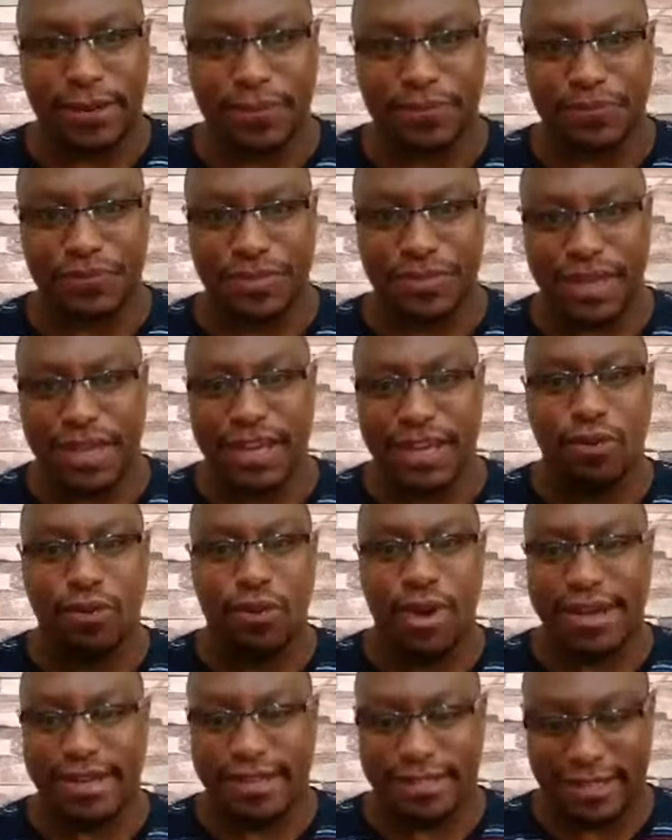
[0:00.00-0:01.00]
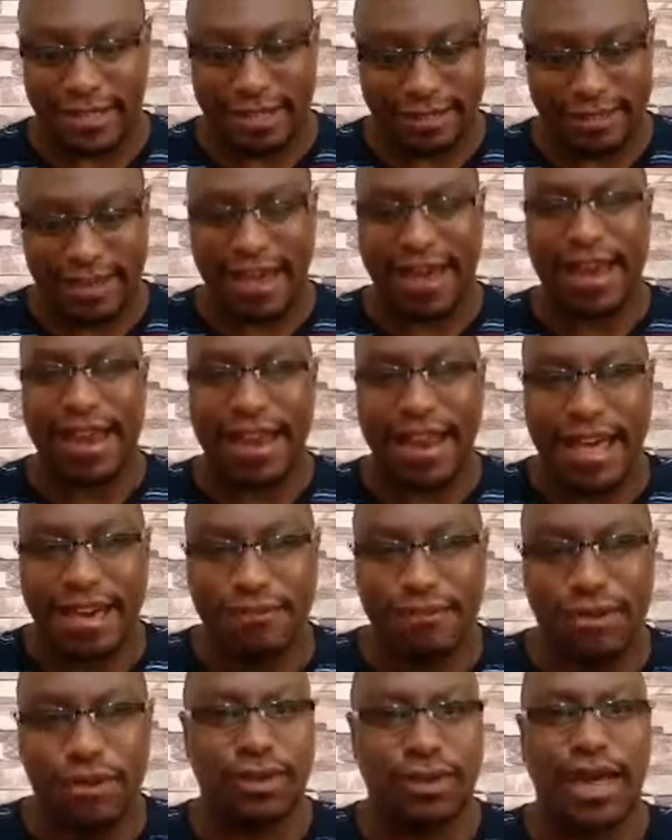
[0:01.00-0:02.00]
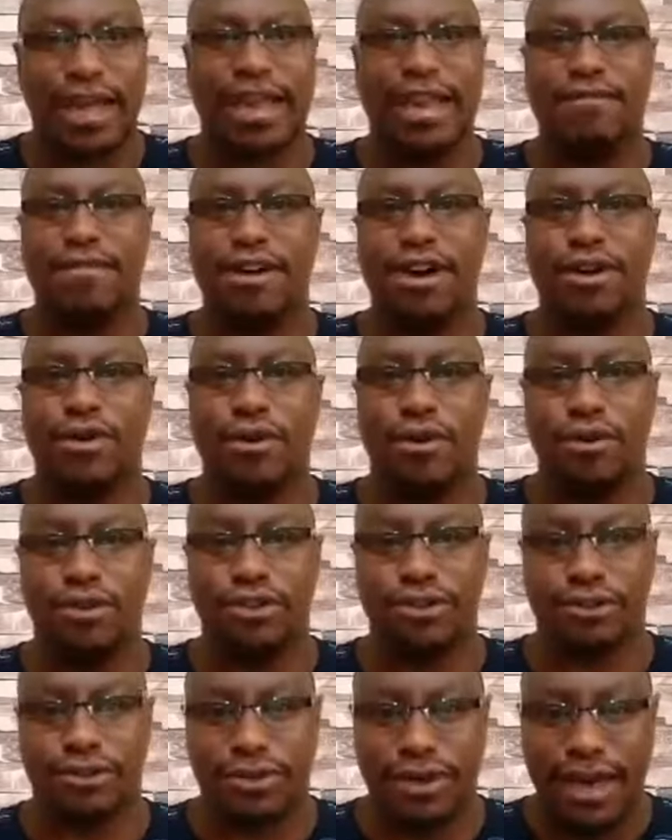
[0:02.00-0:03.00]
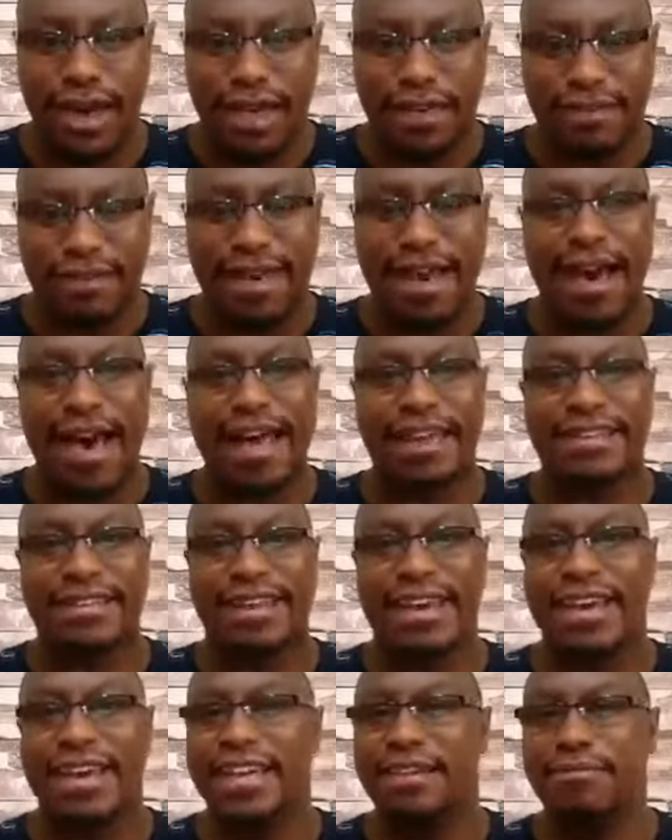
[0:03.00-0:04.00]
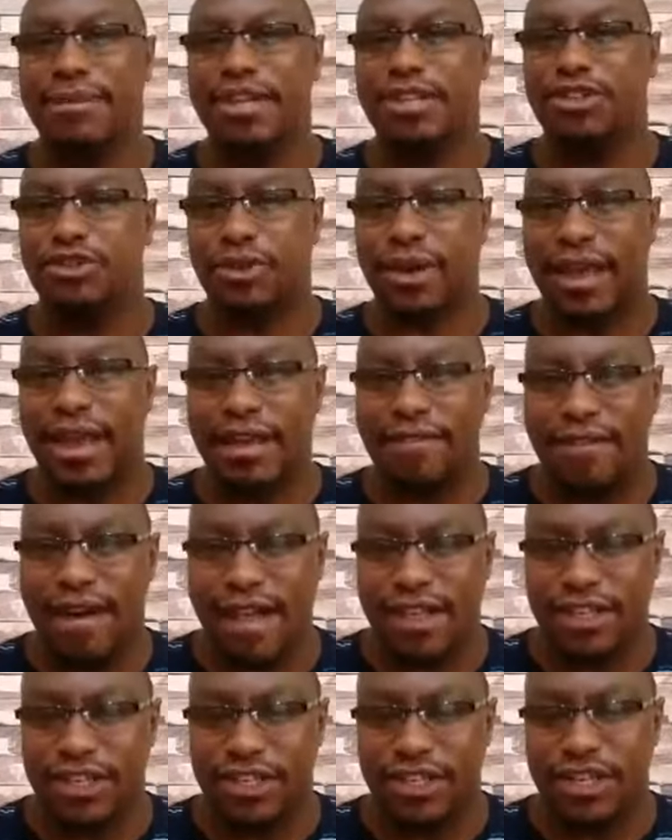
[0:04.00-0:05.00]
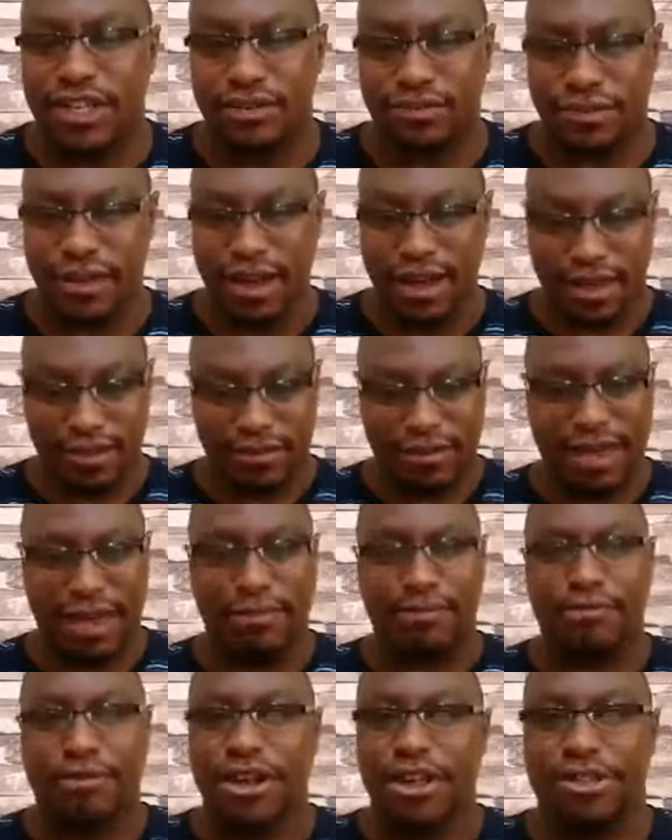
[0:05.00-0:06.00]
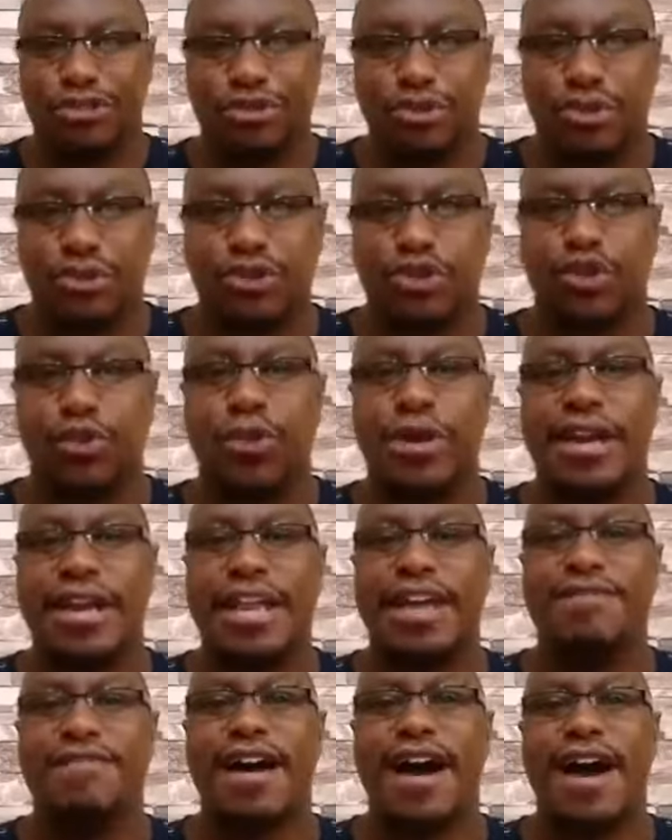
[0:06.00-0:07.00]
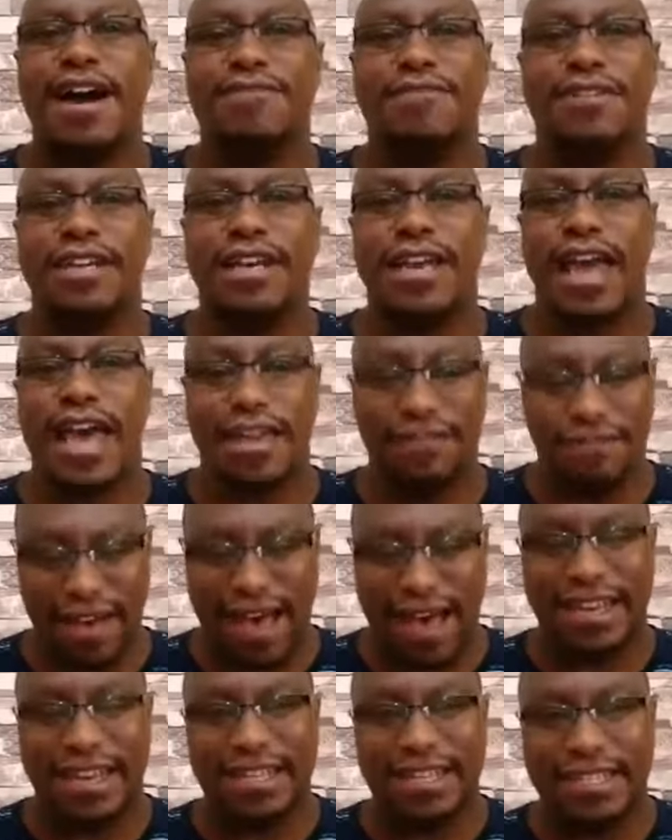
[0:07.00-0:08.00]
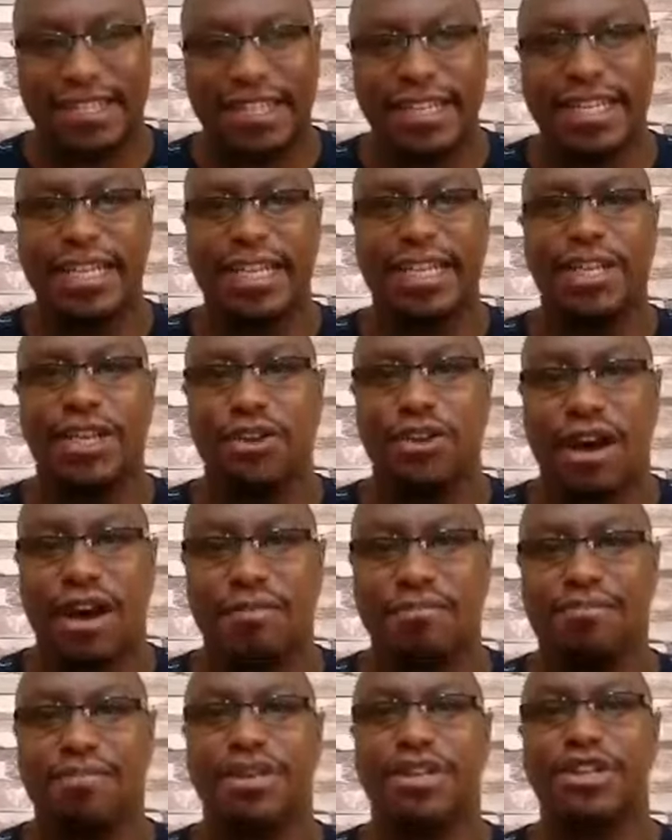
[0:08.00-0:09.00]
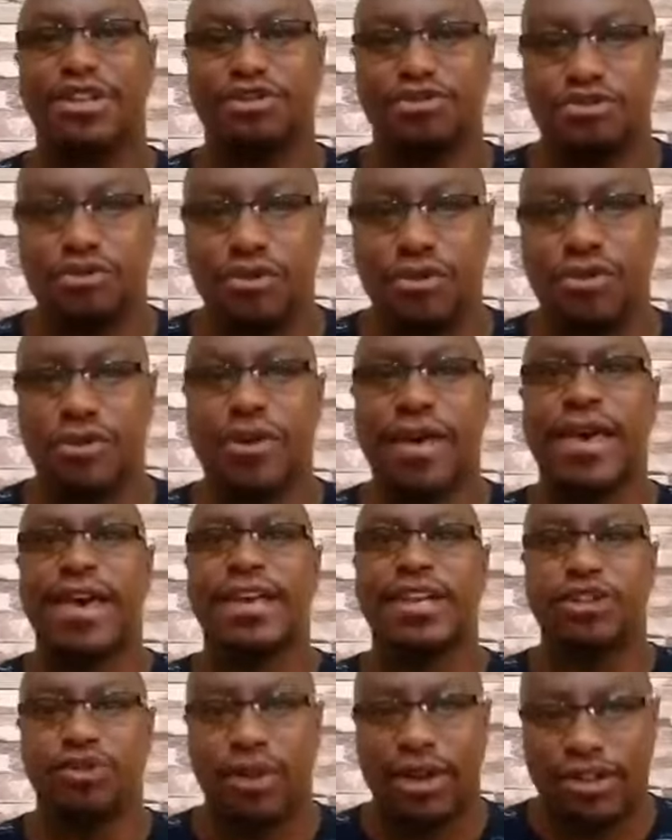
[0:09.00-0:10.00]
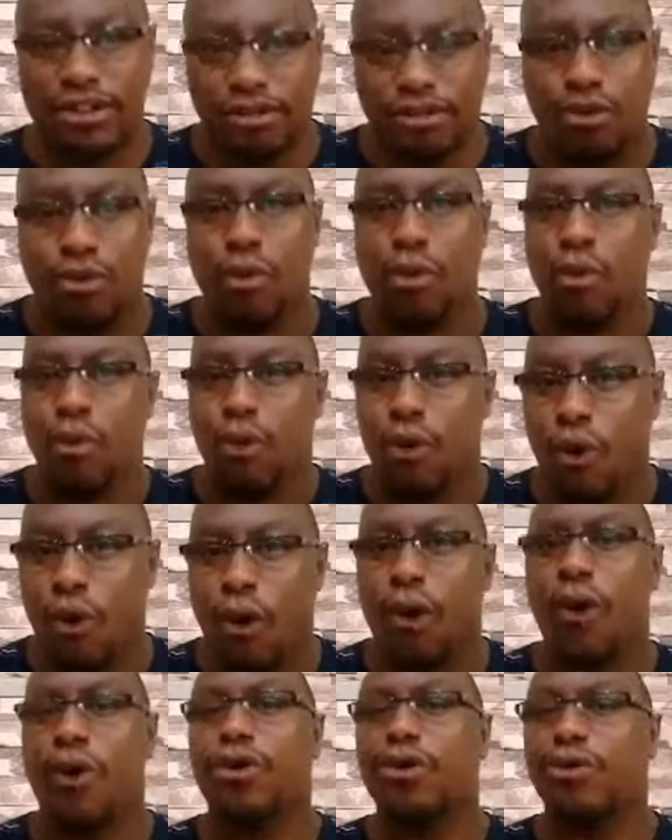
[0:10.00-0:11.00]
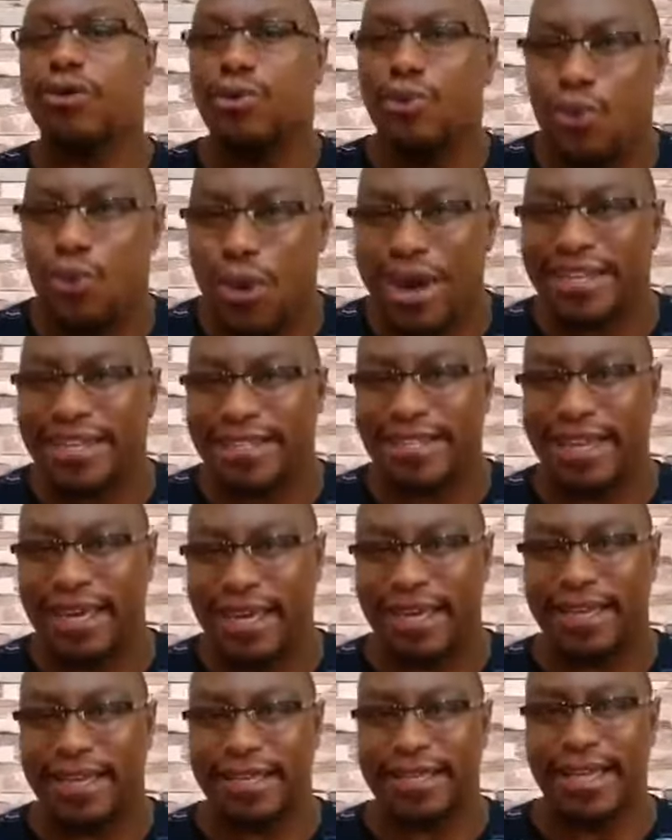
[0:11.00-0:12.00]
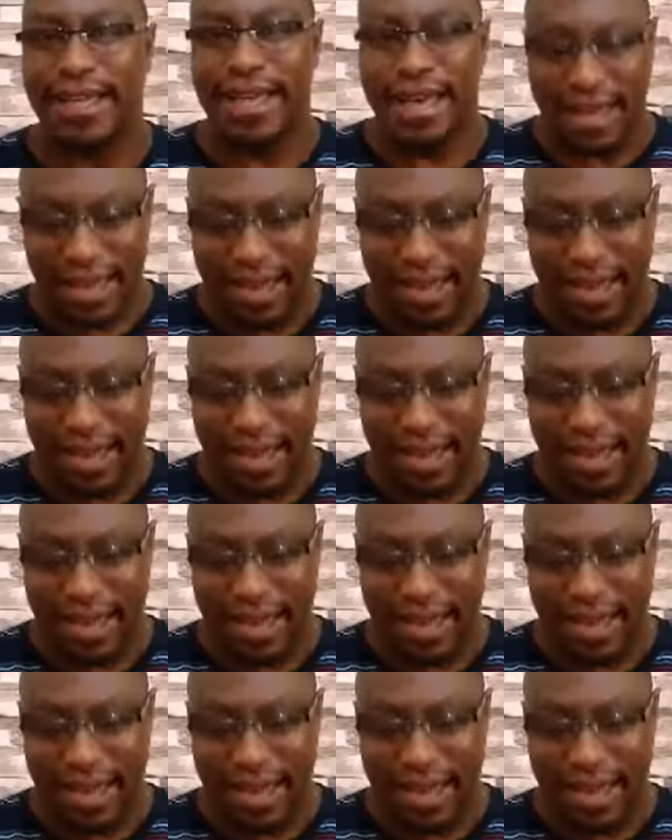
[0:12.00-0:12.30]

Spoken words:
In waiting, there are levels you can never go to, there are attainments you can never achieve, there are breakthroughs you will never have in life until you have been through to a school called waiting.